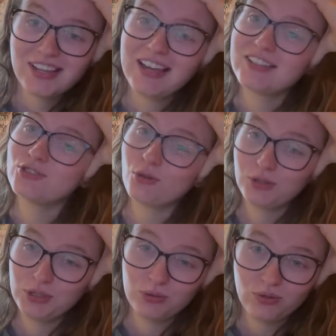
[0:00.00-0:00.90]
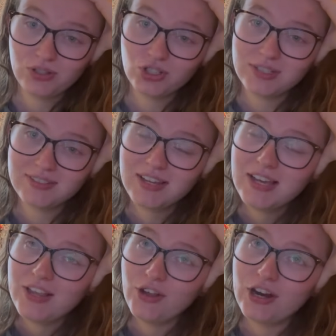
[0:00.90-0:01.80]
I can totally do scrunchies.
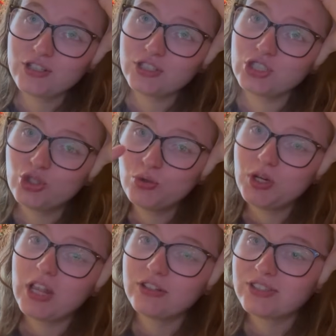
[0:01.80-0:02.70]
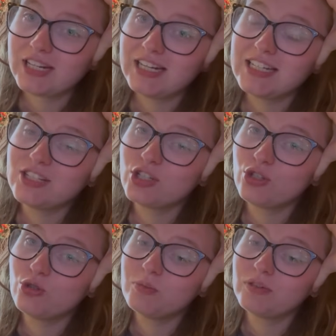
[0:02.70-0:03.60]
There are actually 2 colors that I need to
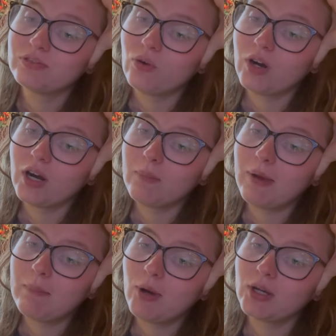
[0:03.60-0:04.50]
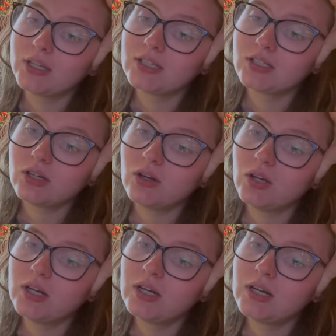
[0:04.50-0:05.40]
do before my market
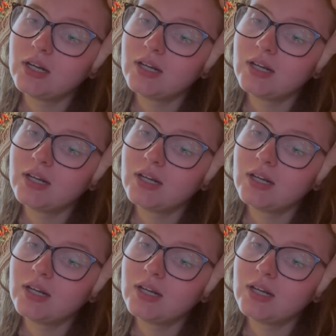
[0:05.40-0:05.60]
on